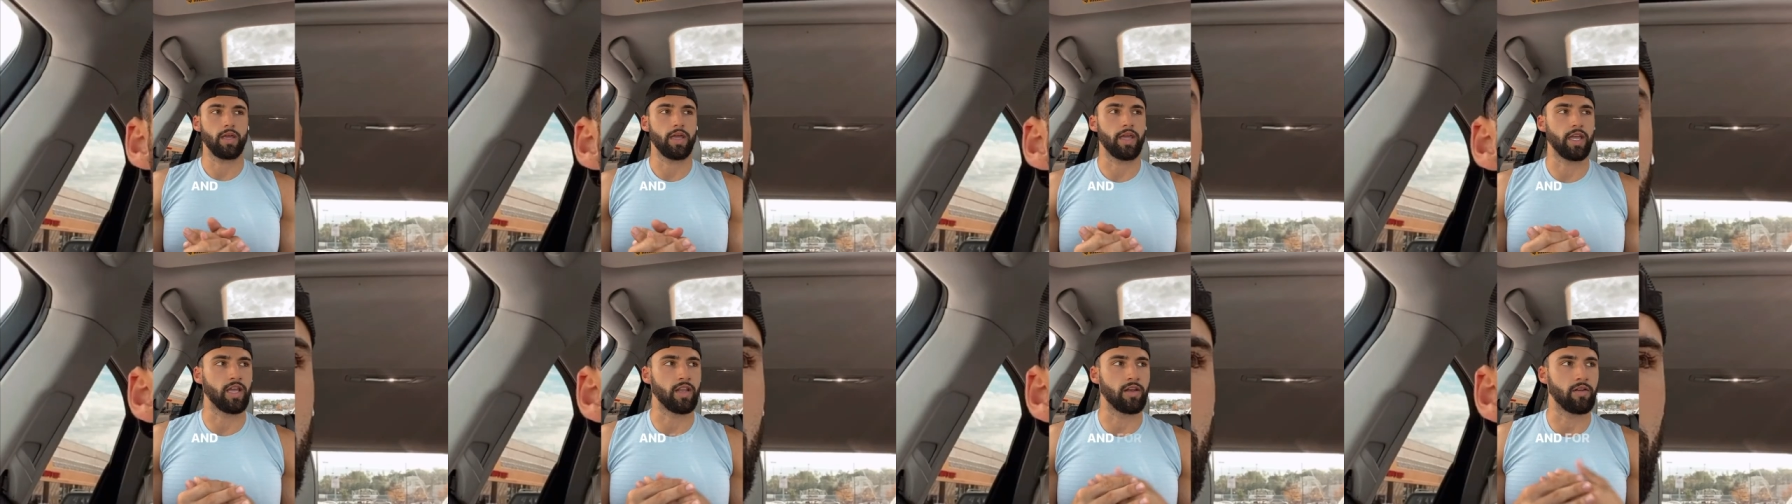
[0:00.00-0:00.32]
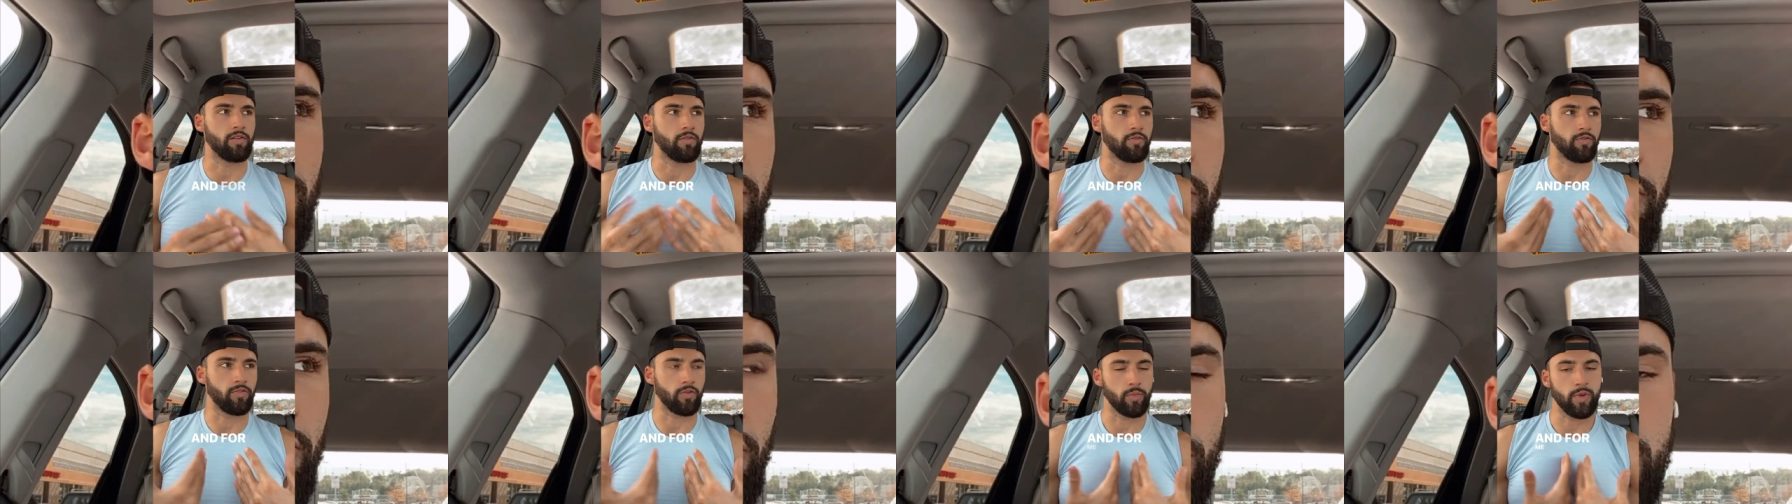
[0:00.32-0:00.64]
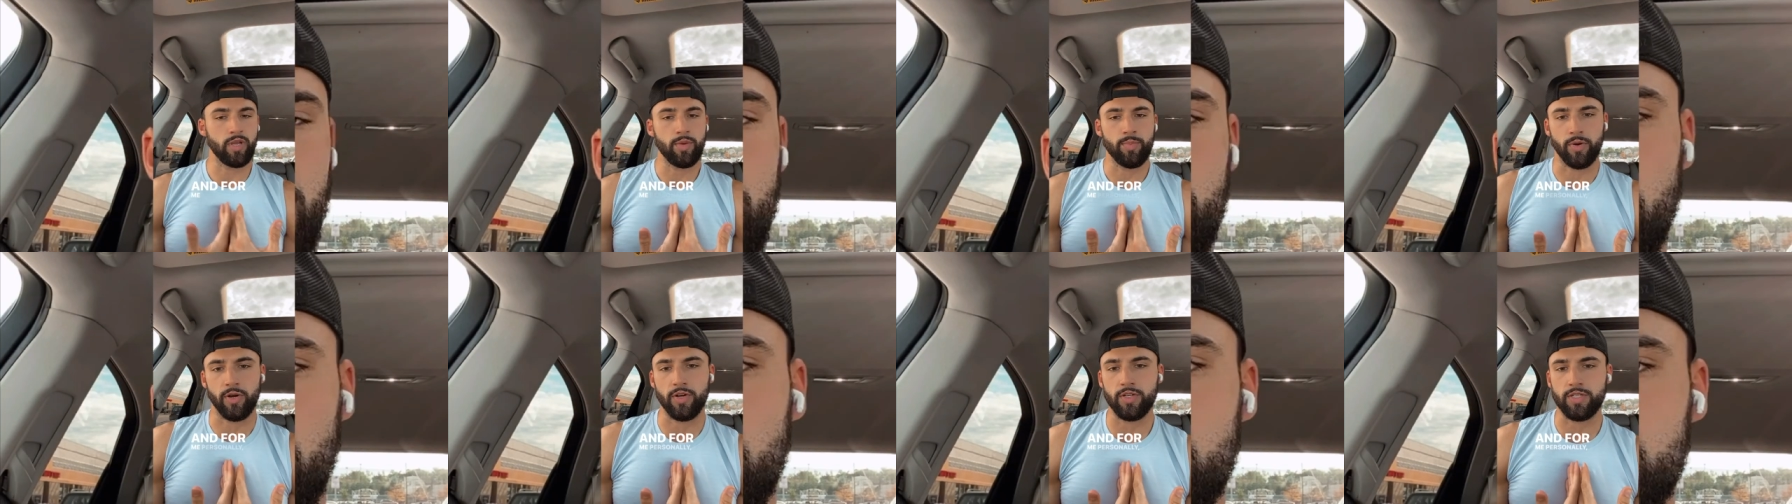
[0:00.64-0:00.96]
And for
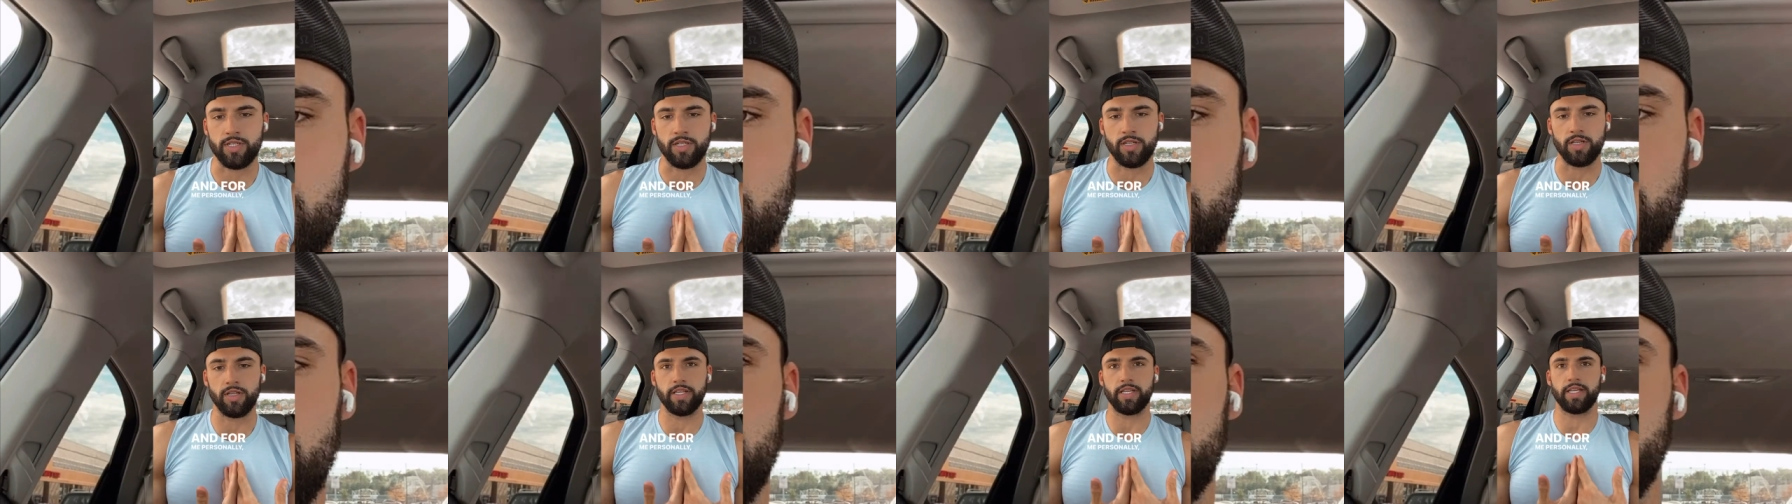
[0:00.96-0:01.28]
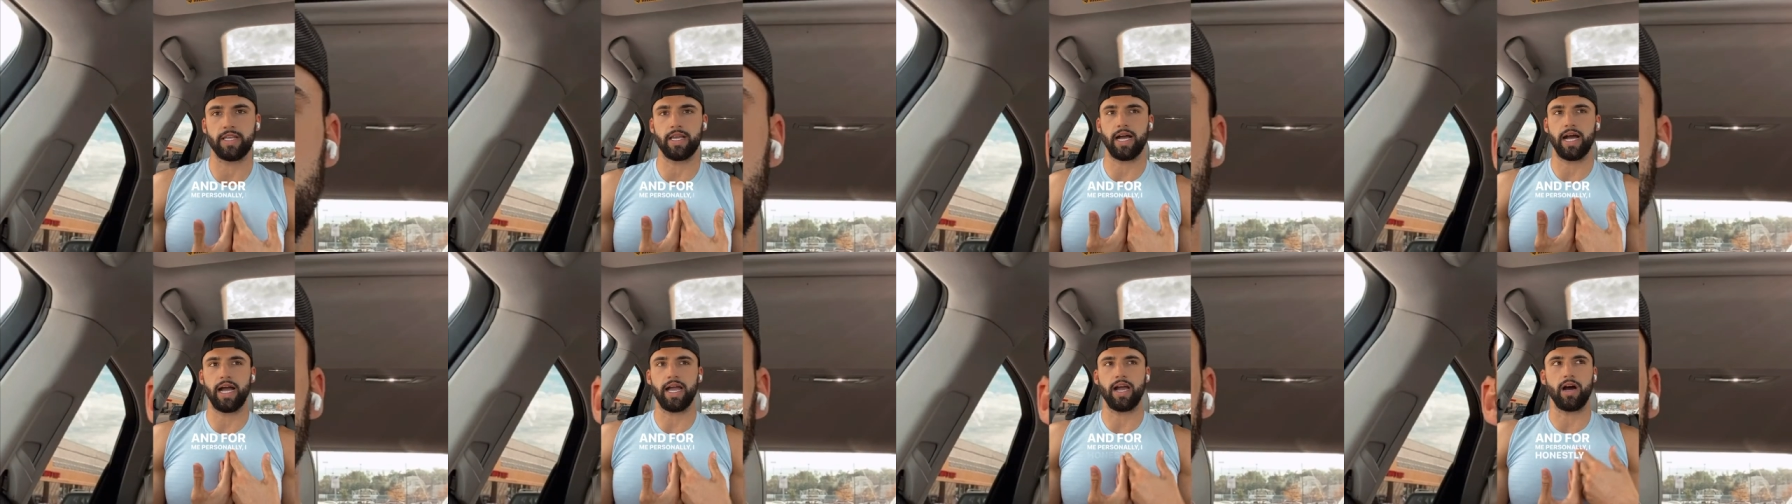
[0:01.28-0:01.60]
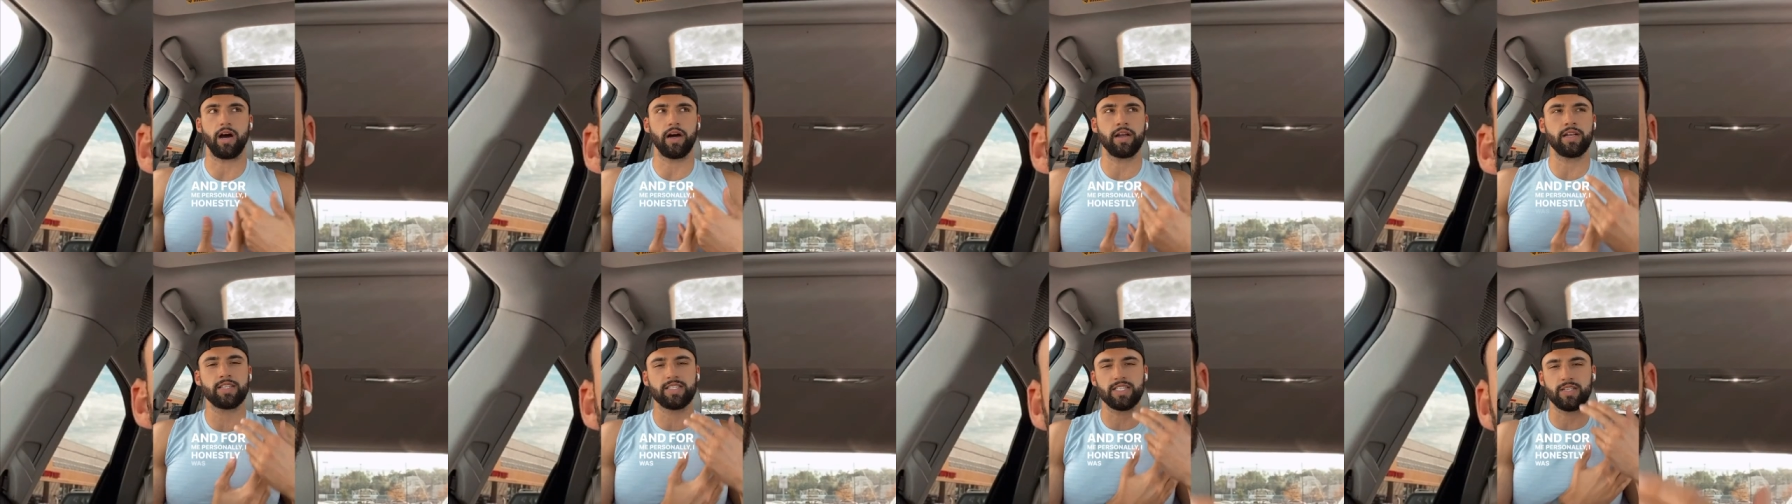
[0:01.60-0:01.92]
me personally, I
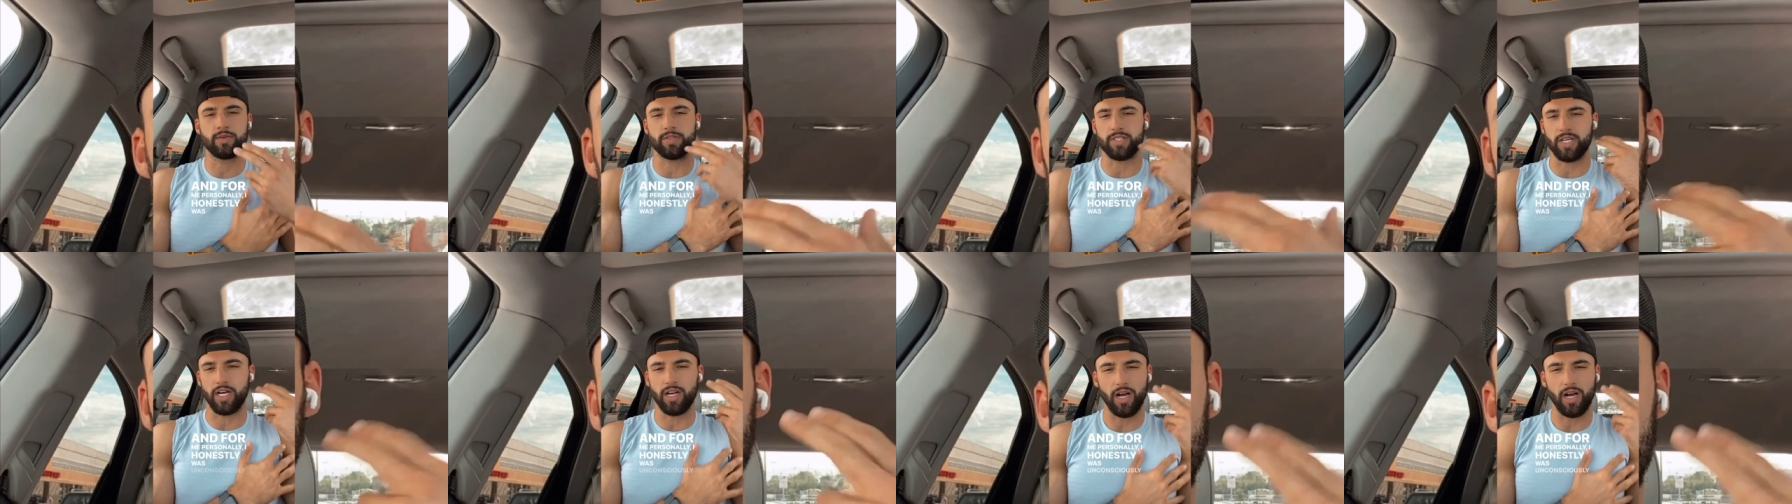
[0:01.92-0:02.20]
honestly was